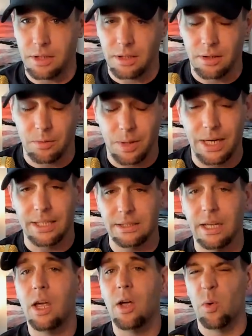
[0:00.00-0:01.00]
a little ways.
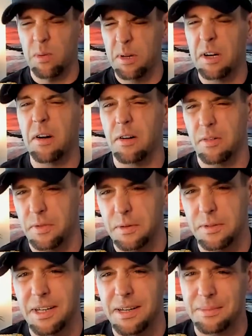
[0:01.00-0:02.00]
We've been hurt a few
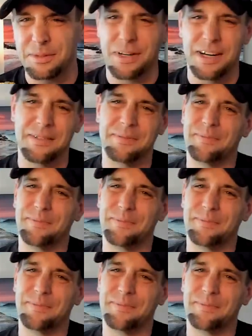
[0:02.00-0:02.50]
times, right?